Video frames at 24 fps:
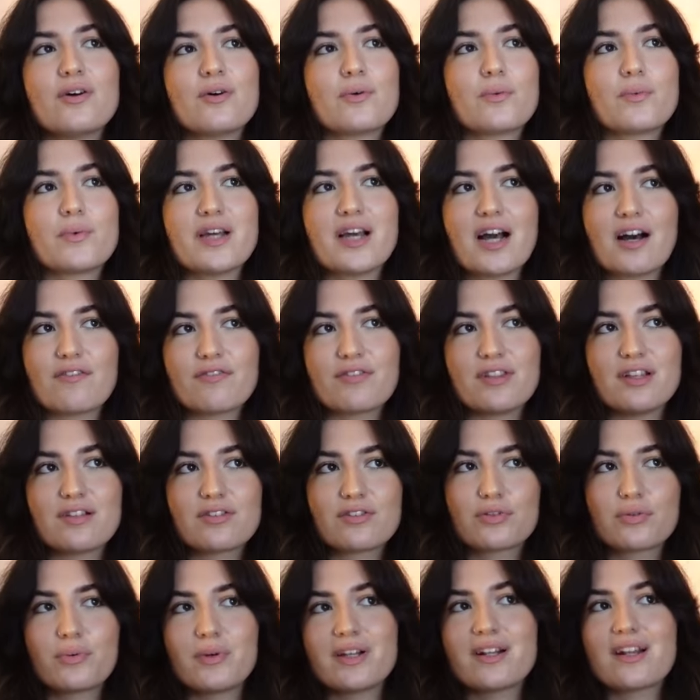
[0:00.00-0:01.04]
we have these
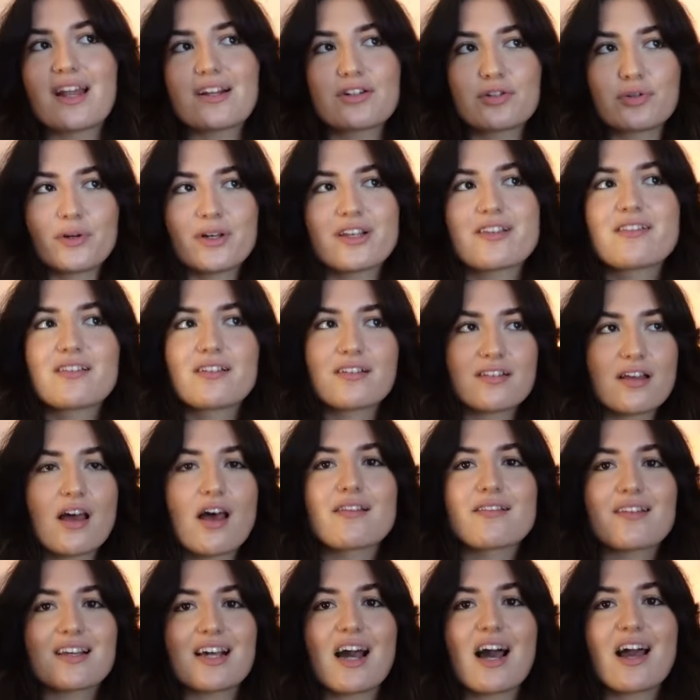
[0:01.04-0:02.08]
twi like twists and
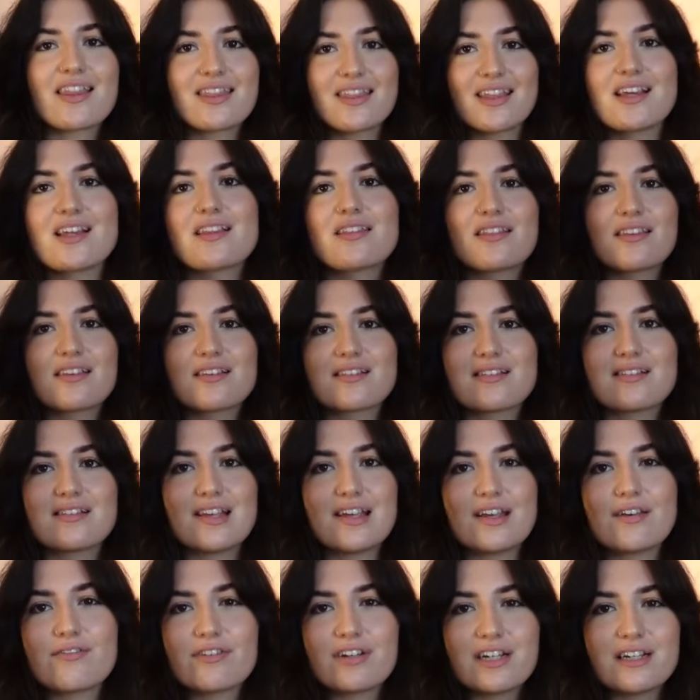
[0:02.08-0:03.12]
turns like I think the
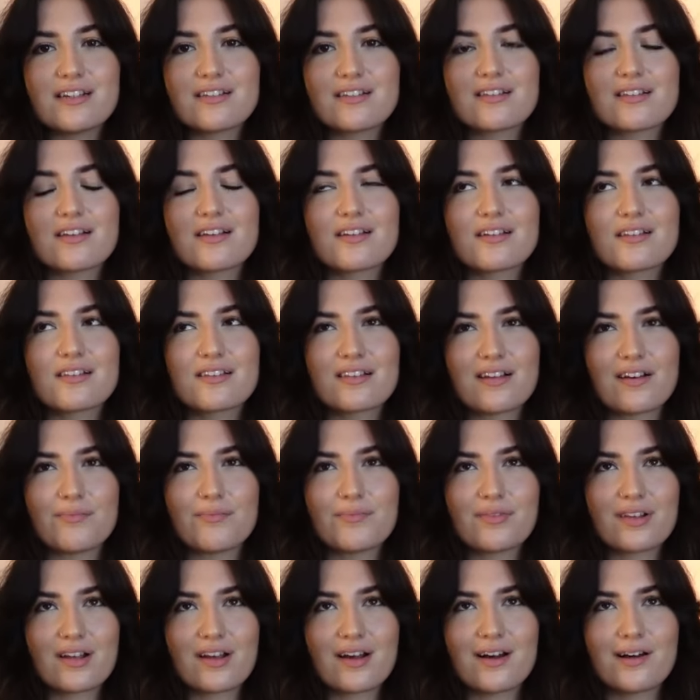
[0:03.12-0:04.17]
series
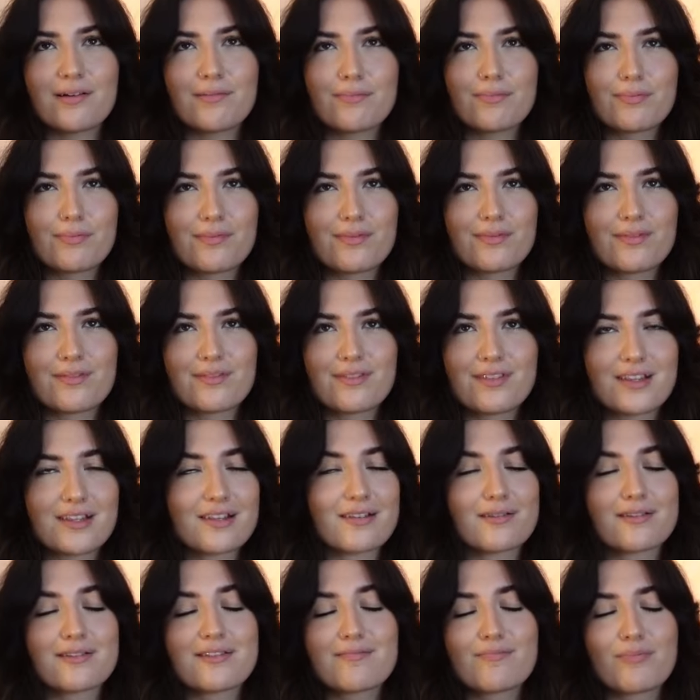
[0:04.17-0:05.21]
sums up this
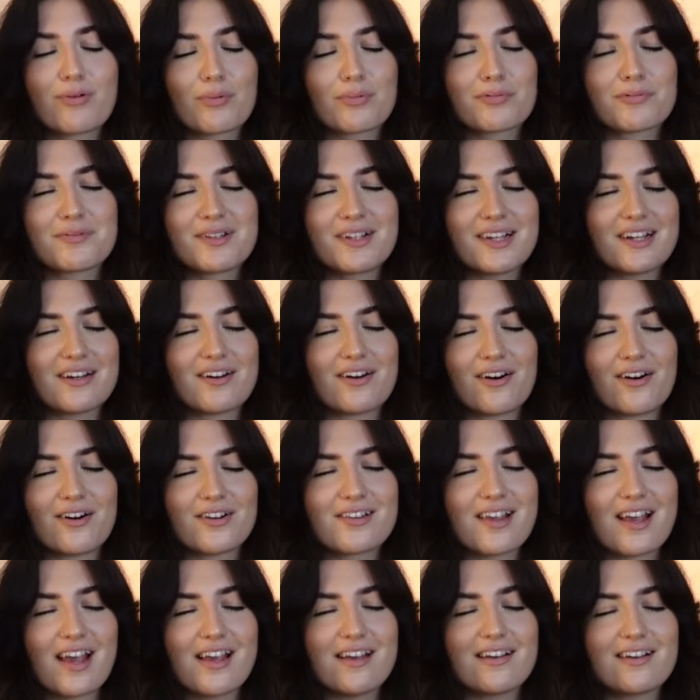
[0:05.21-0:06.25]
is probably a hot
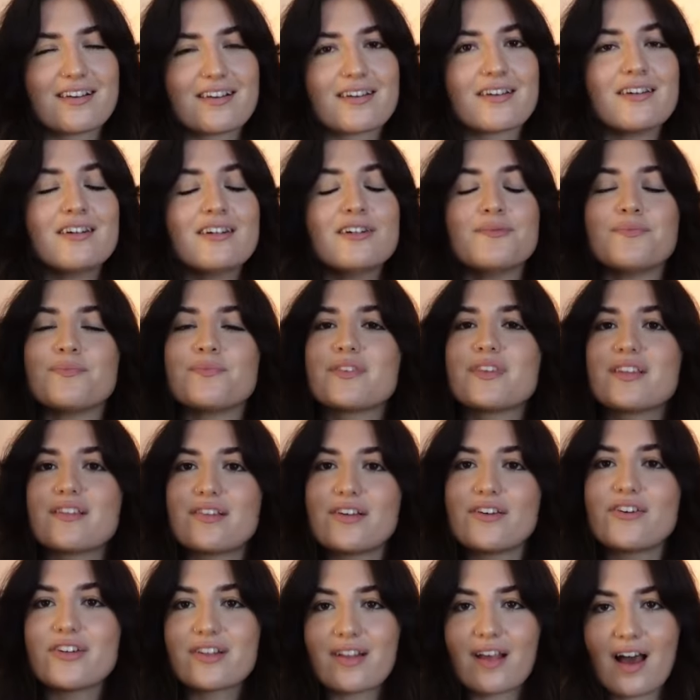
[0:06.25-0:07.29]
take the
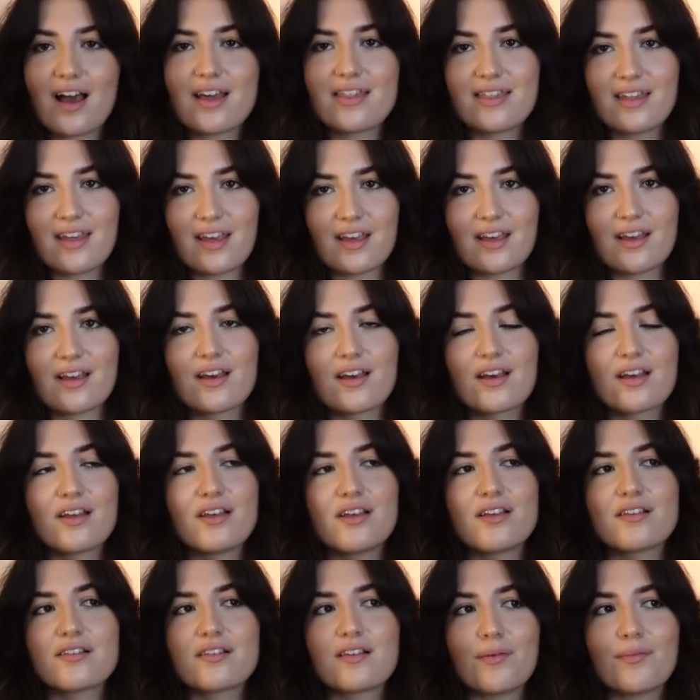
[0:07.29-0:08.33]
series I think
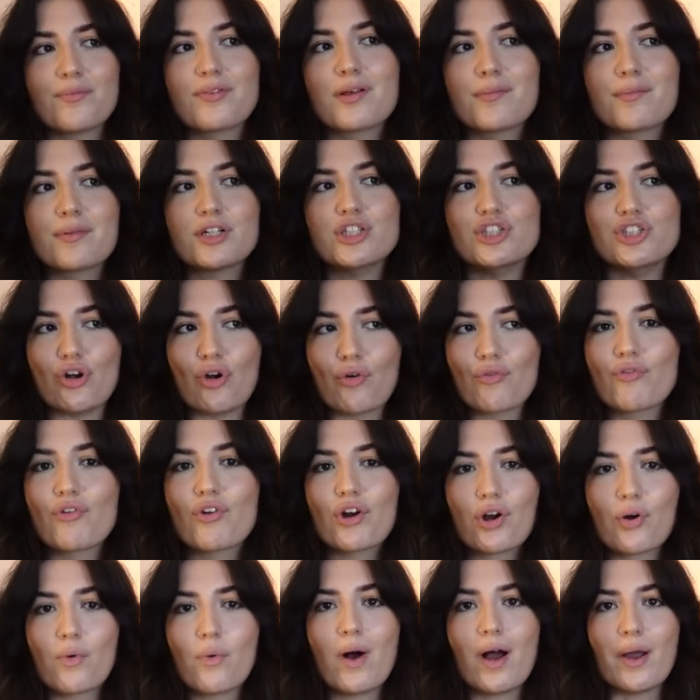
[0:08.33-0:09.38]
sums up the
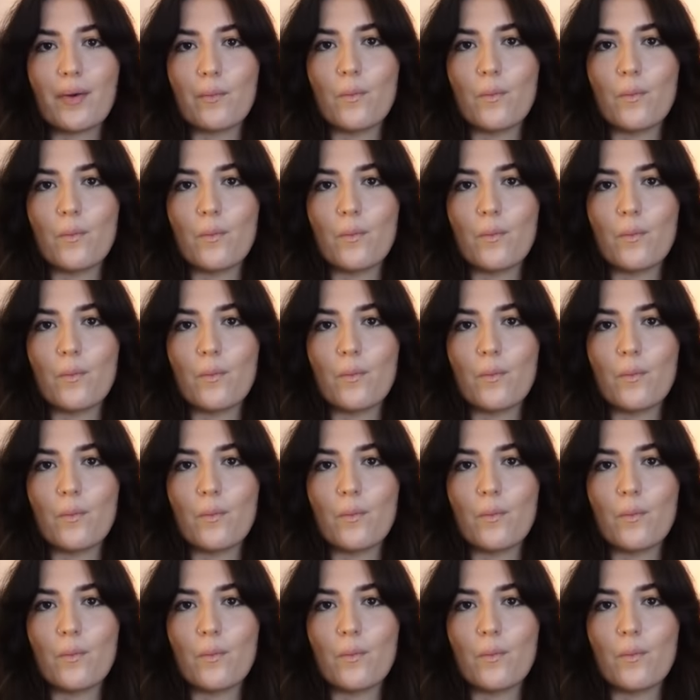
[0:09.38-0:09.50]
genre quite